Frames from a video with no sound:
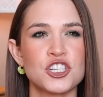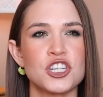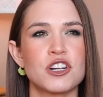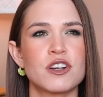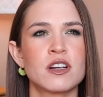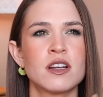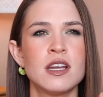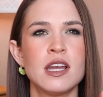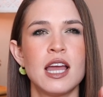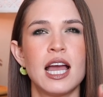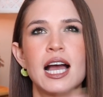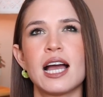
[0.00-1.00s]
year,
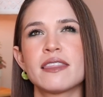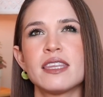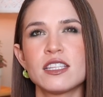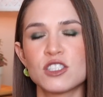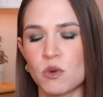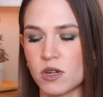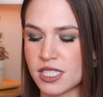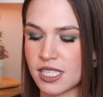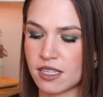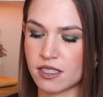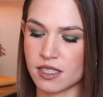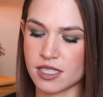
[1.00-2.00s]
I think towards the
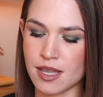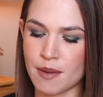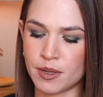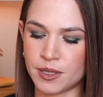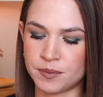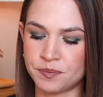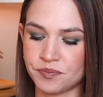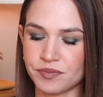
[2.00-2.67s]
end of the summer